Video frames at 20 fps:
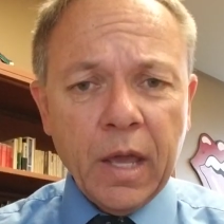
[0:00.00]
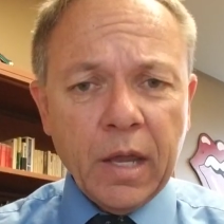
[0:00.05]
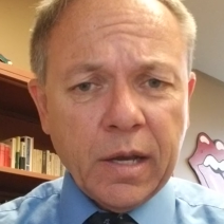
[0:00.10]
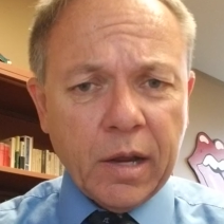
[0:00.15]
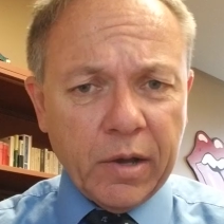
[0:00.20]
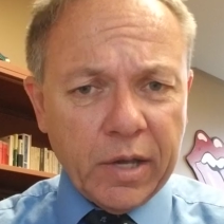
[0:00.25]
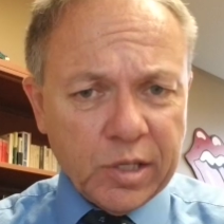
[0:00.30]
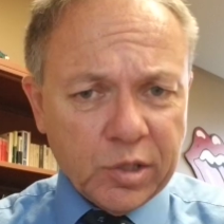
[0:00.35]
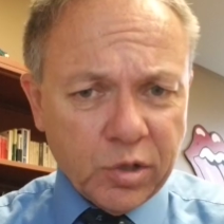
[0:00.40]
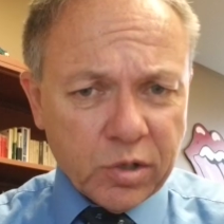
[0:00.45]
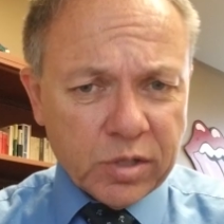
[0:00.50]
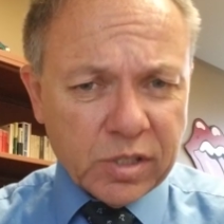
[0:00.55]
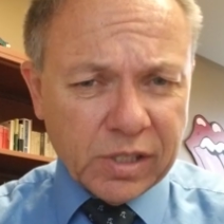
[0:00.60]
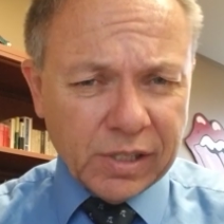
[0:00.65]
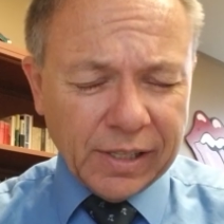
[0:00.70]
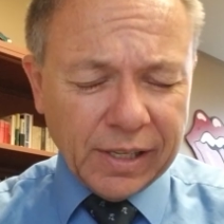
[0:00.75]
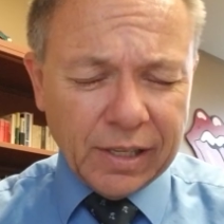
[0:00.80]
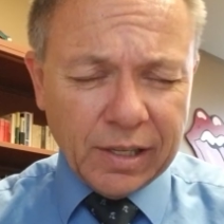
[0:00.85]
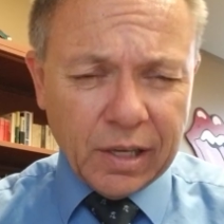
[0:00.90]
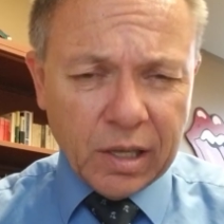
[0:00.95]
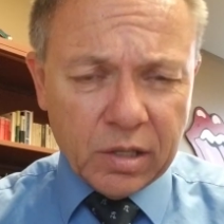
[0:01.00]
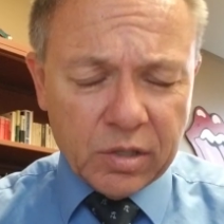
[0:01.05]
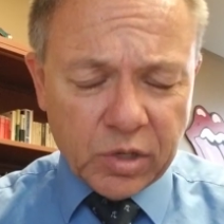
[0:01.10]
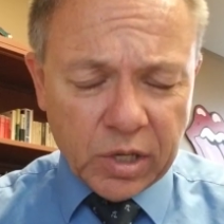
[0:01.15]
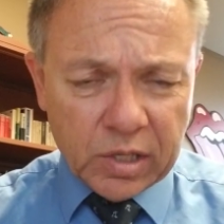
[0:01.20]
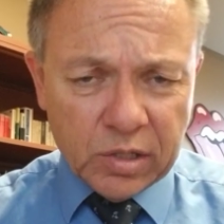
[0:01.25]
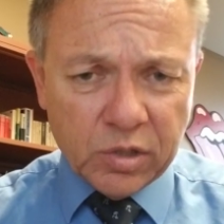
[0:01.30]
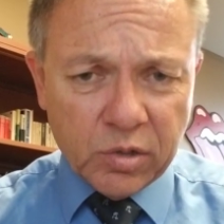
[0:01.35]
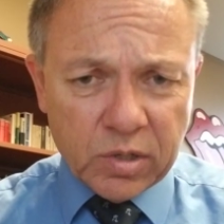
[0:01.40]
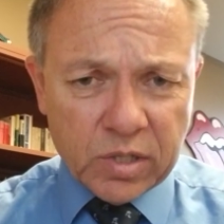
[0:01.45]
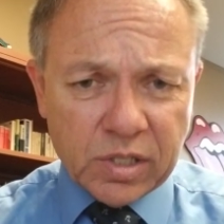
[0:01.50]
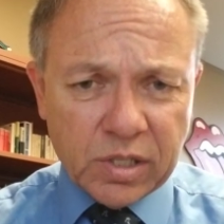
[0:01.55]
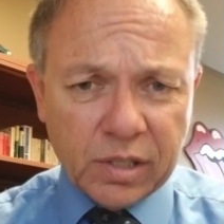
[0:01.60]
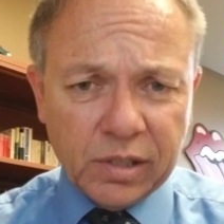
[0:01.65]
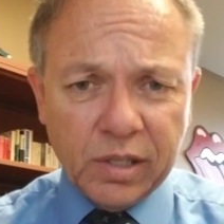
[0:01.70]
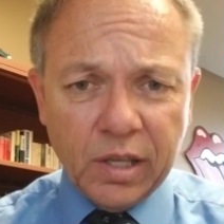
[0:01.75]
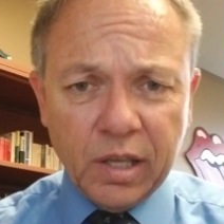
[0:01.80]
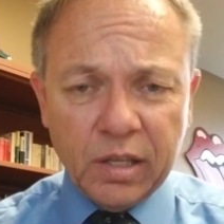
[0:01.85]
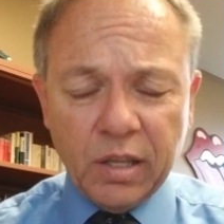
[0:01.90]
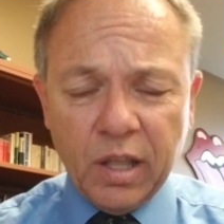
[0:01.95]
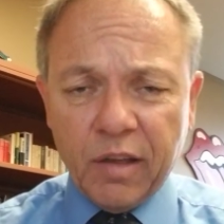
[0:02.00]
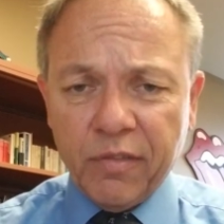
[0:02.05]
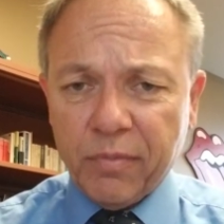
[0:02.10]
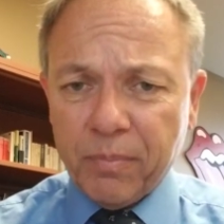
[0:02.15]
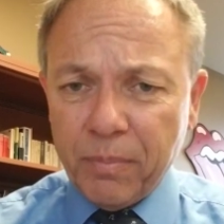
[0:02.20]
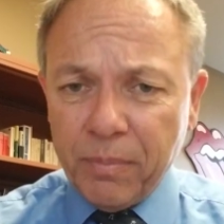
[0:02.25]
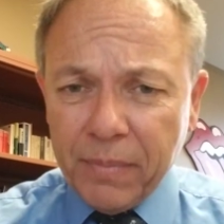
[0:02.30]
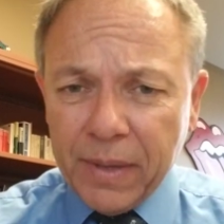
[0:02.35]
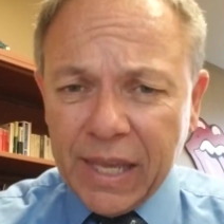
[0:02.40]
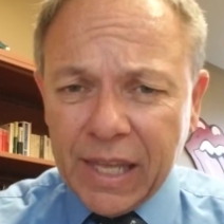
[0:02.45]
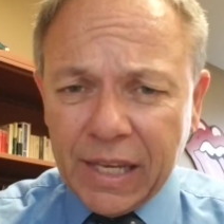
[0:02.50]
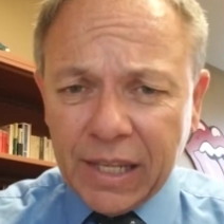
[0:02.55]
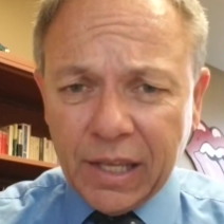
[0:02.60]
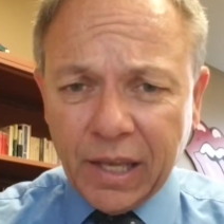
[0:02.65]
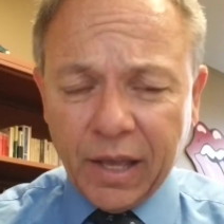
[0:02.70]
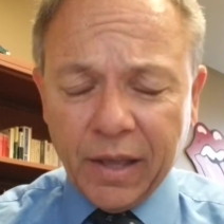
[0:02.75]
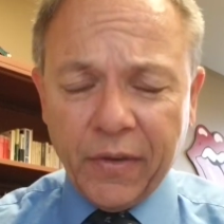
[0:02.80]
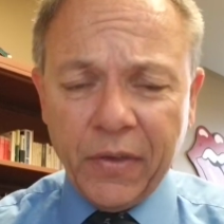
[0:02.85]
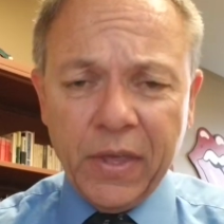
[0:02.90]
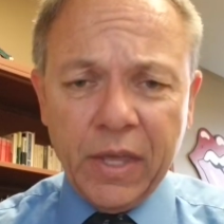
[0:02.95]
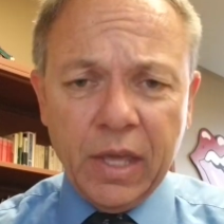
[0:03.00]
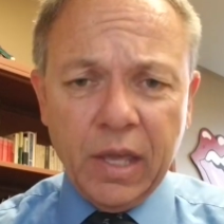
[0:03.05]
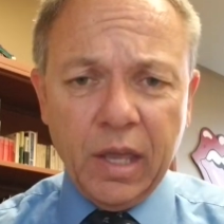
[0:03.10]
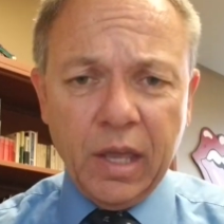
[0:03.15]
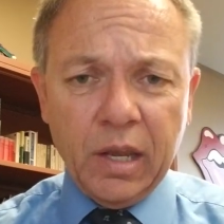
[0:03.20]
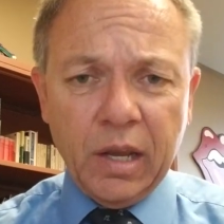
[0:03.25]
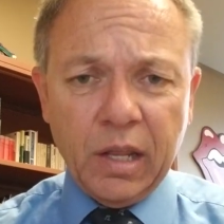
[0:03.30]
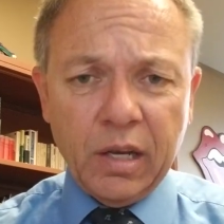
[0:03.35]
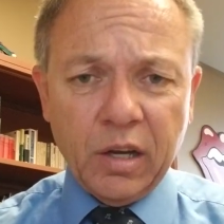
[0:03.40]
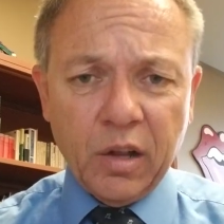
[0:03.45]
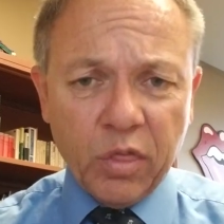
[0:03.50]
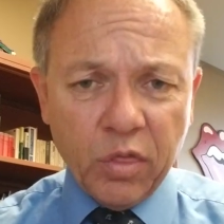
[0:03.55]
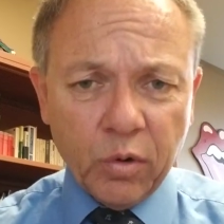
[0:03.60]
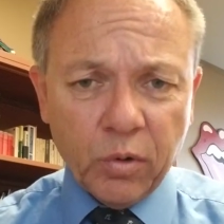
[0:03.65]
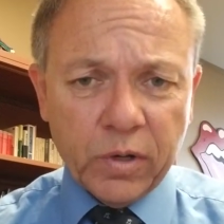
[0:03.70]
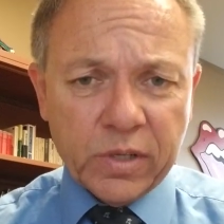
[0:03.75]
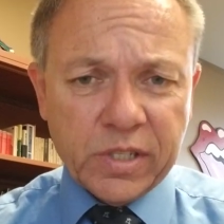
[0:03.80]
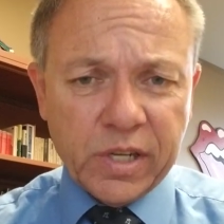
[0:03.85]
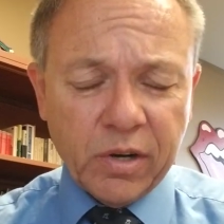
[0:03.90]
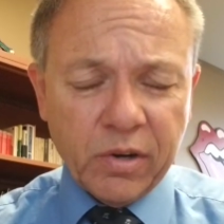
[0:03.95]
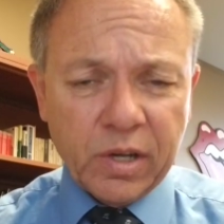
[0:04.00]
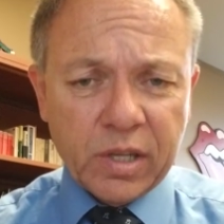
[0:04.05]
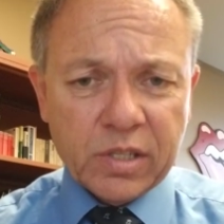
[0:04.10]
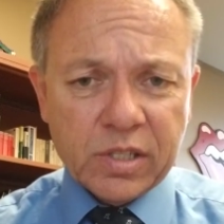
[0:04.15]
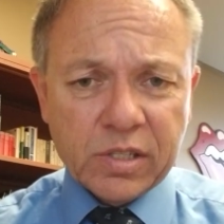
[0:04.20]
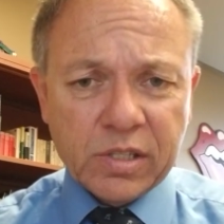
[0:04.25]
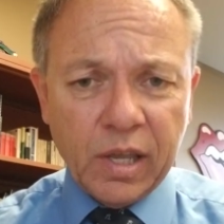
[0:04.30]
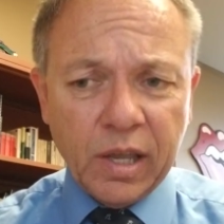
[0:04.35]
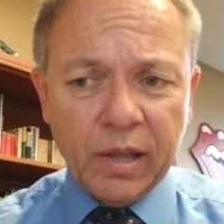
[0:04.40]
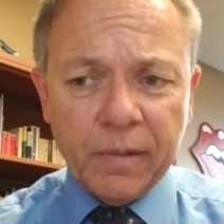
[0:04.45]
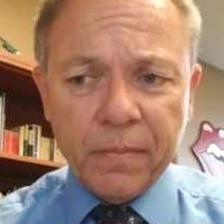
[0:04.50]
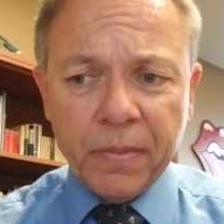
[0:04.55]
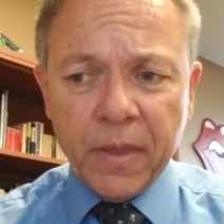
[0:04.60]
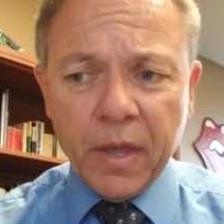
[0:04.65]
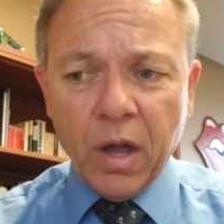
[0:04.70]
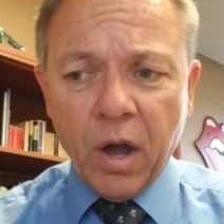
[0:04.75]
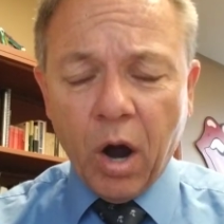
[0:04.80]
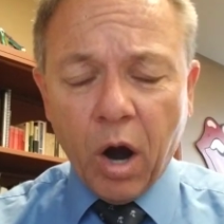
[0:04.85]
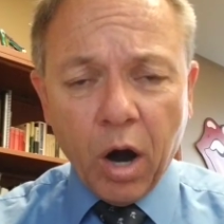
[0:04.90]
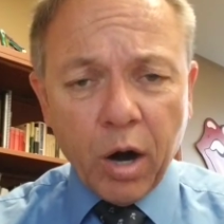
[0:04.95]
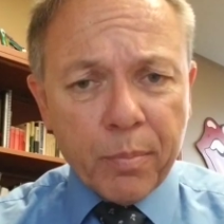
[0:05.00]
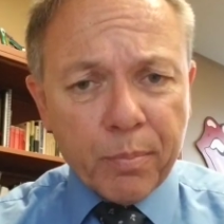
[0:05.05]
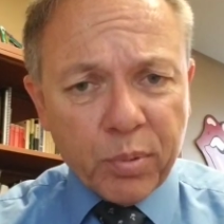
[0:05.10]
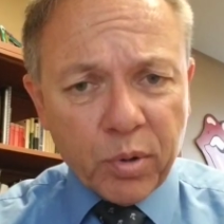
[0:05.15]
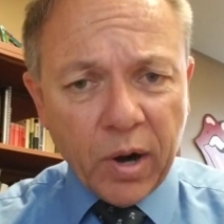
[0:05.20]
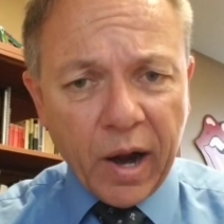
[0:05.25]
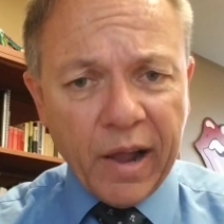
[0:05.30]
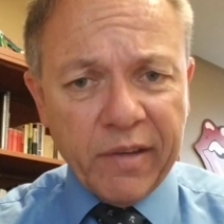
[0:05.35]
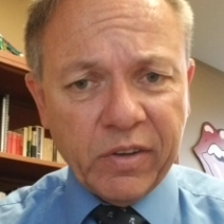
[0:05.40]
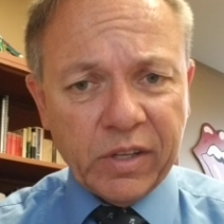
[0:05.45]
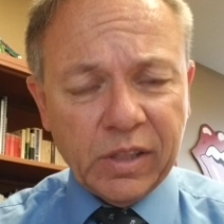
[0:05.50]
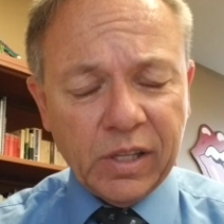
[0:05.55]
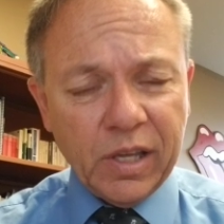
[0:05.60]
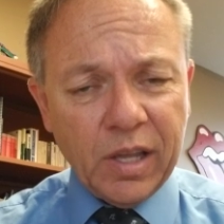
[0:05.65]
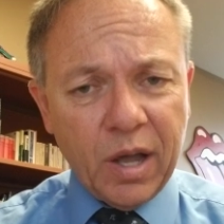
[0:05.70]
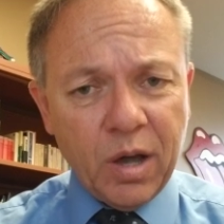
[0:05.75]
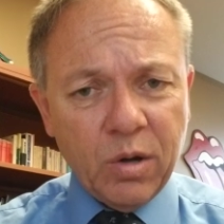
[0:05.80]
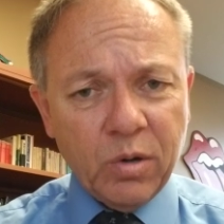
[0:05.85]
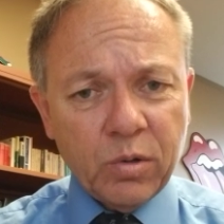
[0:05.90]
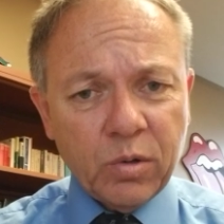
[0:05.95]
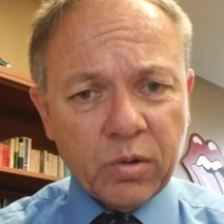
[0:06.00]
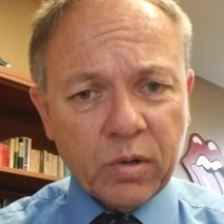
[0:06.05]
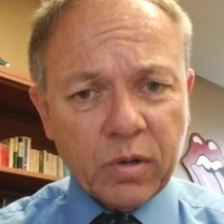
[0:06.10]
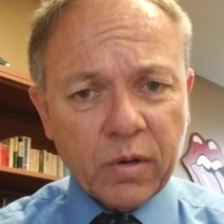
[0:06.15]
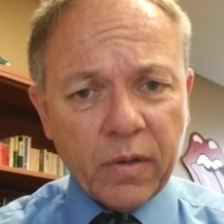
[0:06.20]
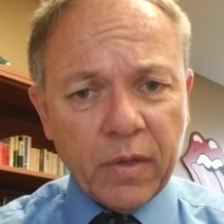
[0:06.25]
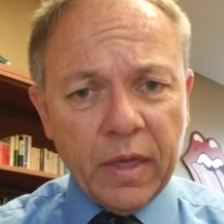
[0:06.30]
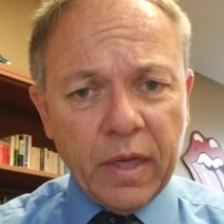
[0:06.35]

Now, interestingly, interestingly enough, media in an authoritarian state are privately owned.